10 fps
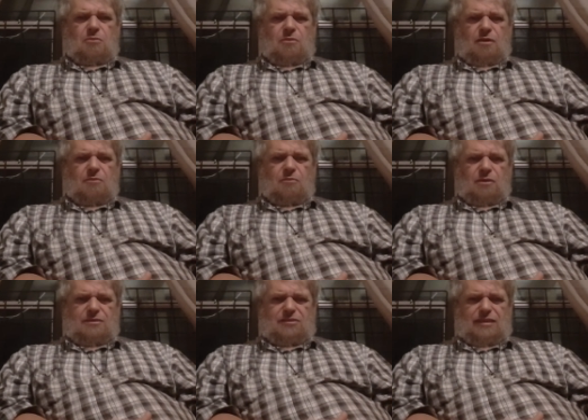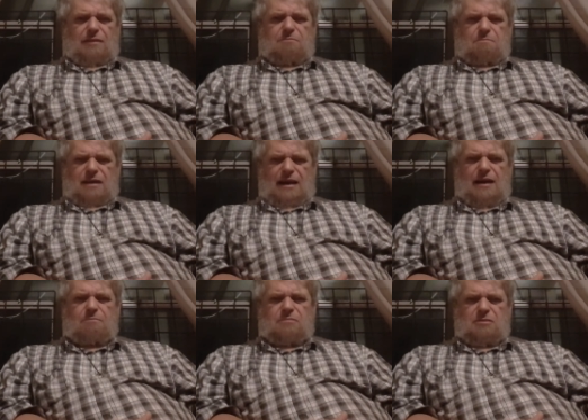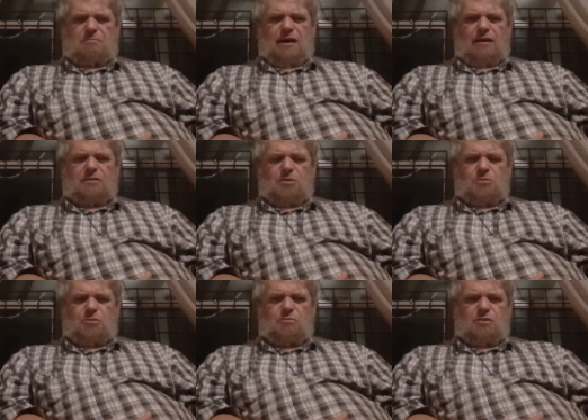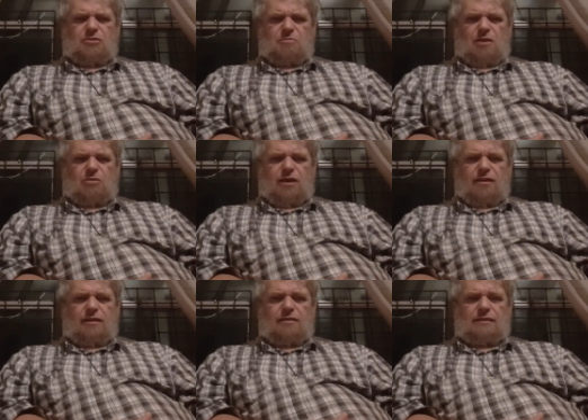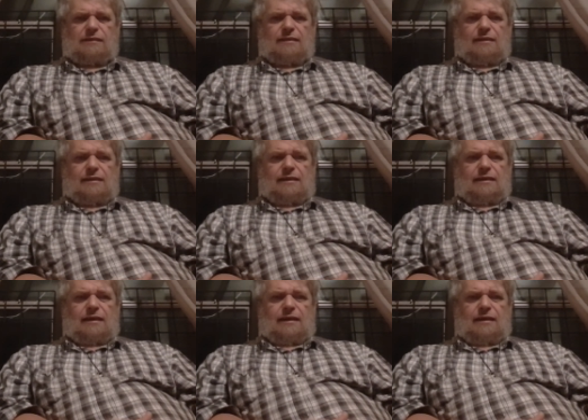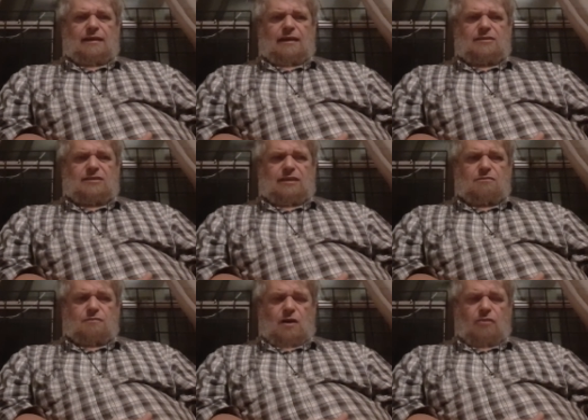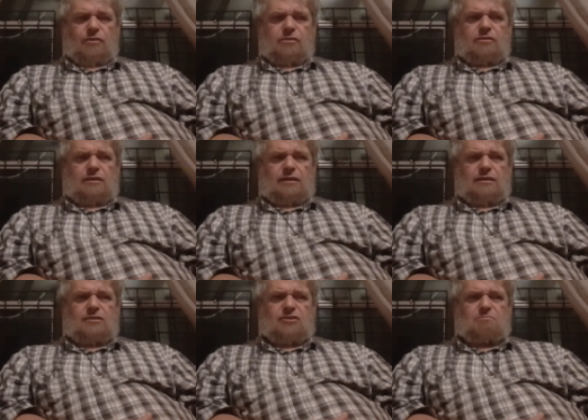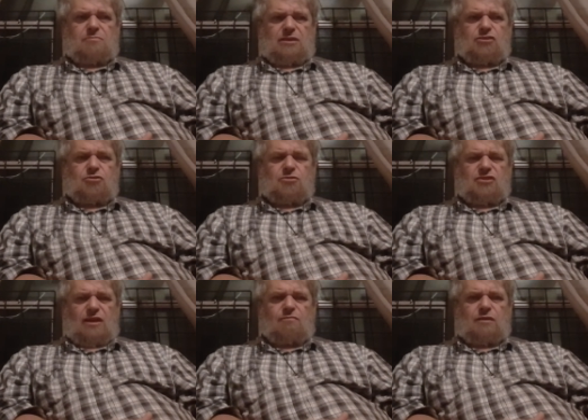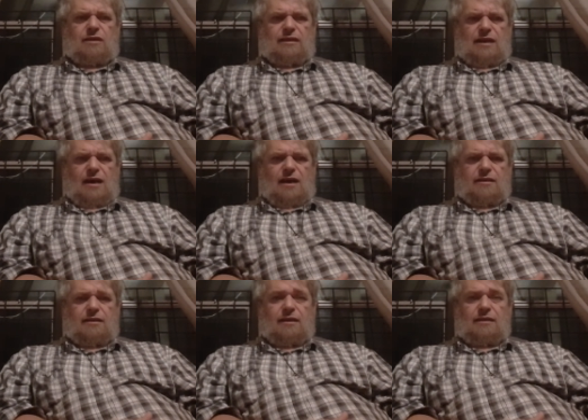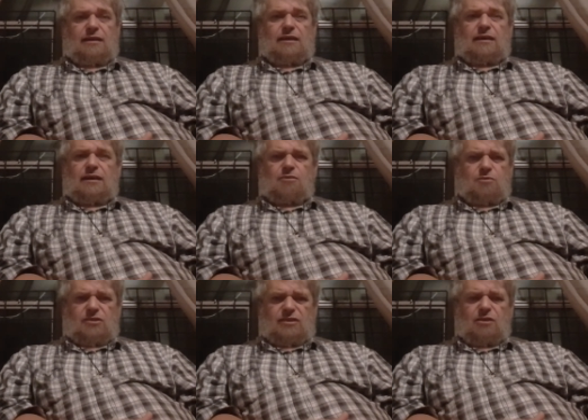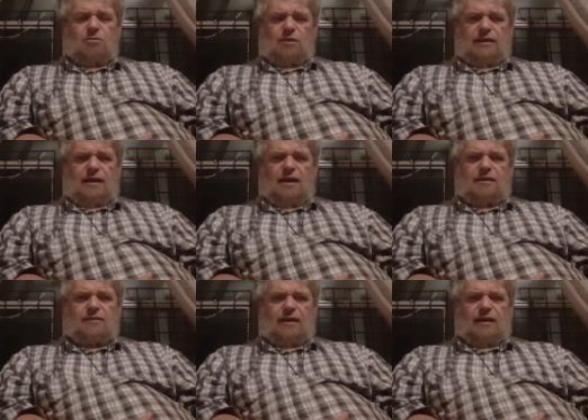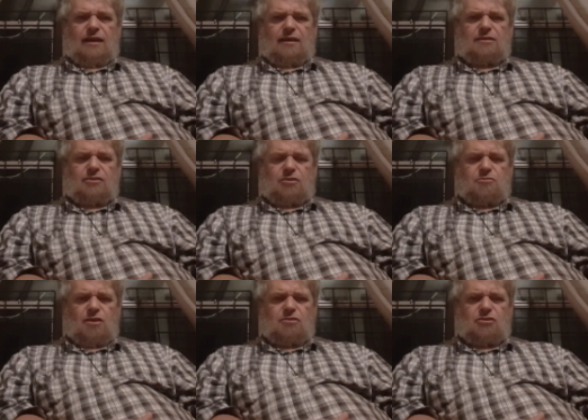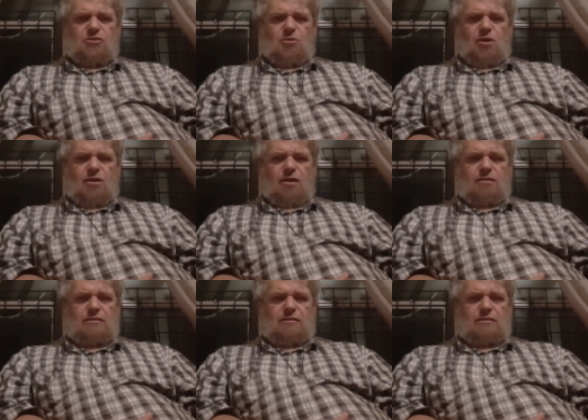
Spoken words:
"What was that pipe tobacco you were smoking?" And I said, "Father, it's mixture 79. It was the only kind they had at the drugstore."